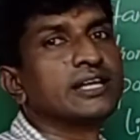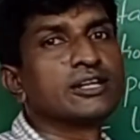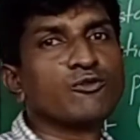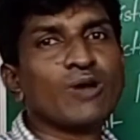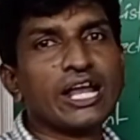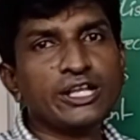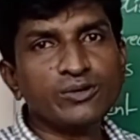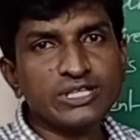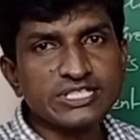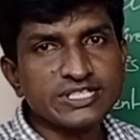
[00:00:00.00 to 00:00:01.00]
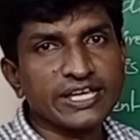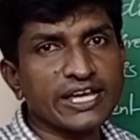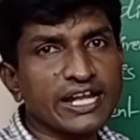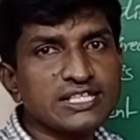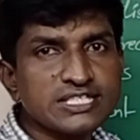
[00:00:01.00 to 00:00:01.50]
that value is
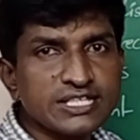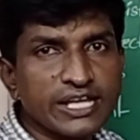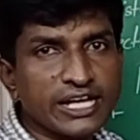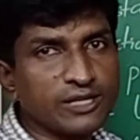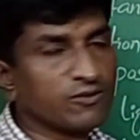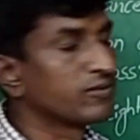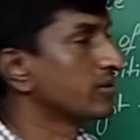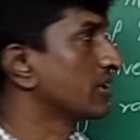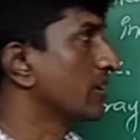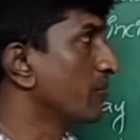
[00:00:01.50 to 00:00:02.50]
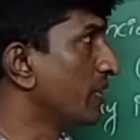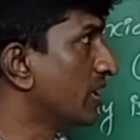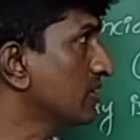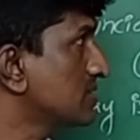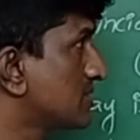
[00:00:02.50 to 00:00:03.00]
taken as negative
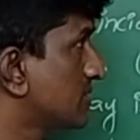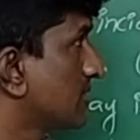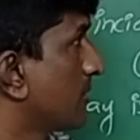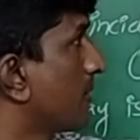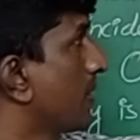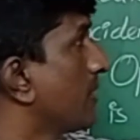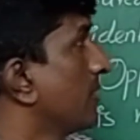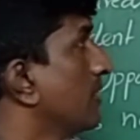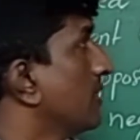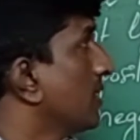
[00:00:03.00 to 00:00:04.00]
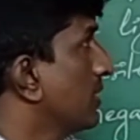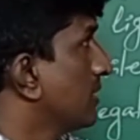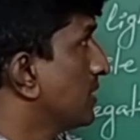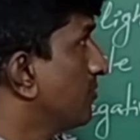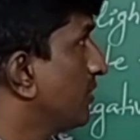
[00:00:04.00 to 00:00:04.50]
because
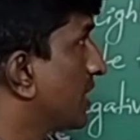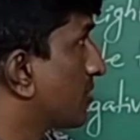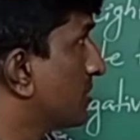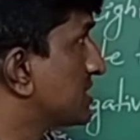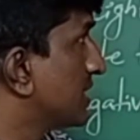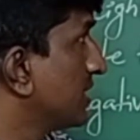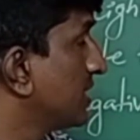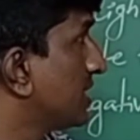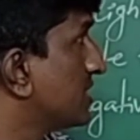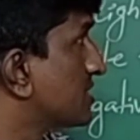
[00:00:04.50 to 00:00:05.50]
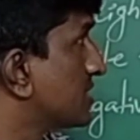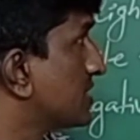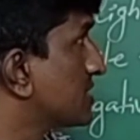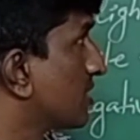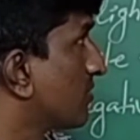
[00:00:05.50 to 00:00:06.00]
we are measuring the
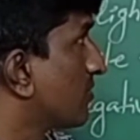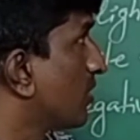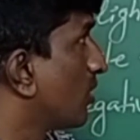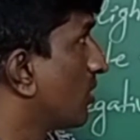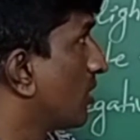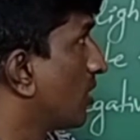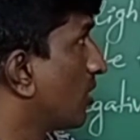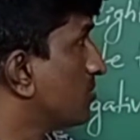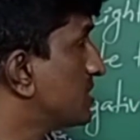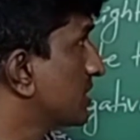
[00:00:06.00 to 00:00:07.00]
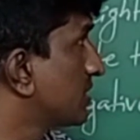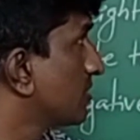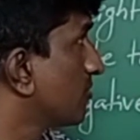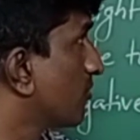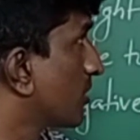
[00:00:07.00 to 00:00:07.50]
distance of object
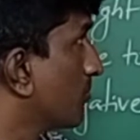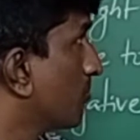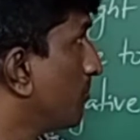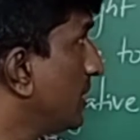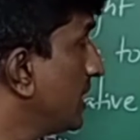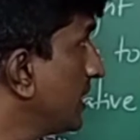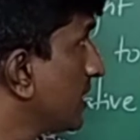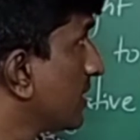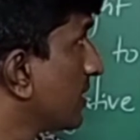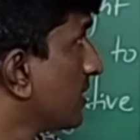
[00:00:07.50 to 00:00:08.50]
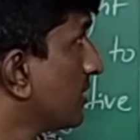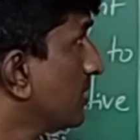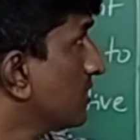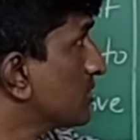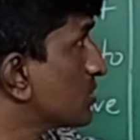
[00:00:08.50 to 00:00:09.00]
from P,
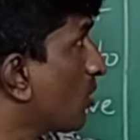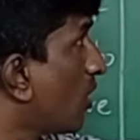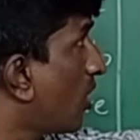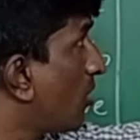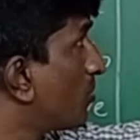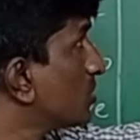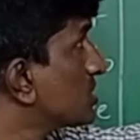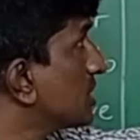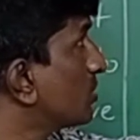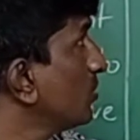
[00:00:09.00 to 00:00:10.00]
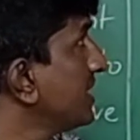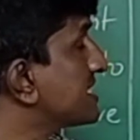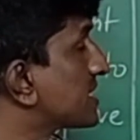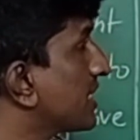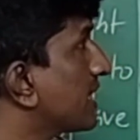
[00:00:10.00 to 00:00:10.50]
so opposite to
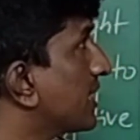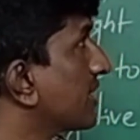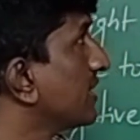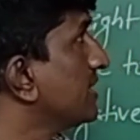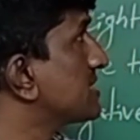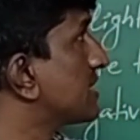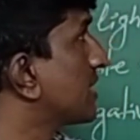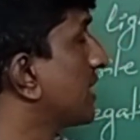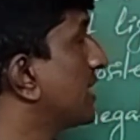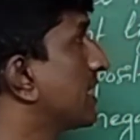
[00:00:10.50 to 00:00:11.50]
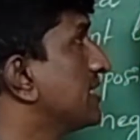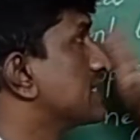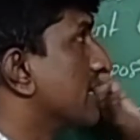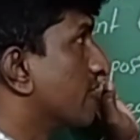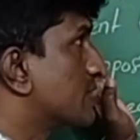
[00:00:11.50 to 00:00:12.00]
incident light ray. Incident light ray is
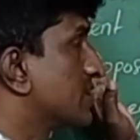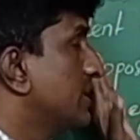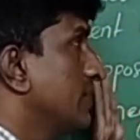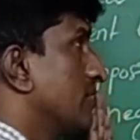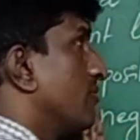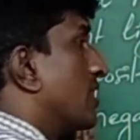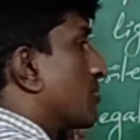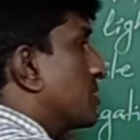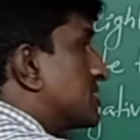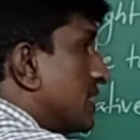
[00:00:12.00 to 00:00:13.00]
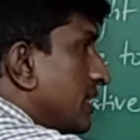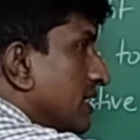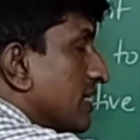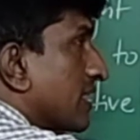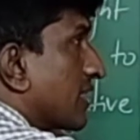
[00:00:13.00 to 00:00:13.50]
left side, we are measuring
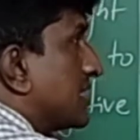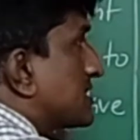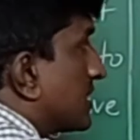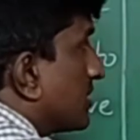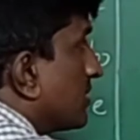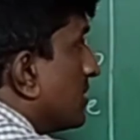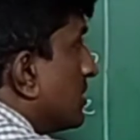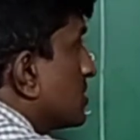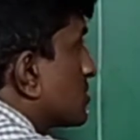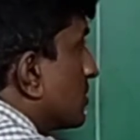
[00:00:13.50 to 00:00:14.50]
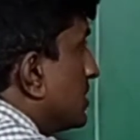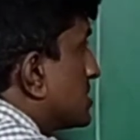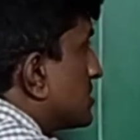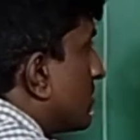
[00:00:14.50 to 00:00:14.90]
right side, so this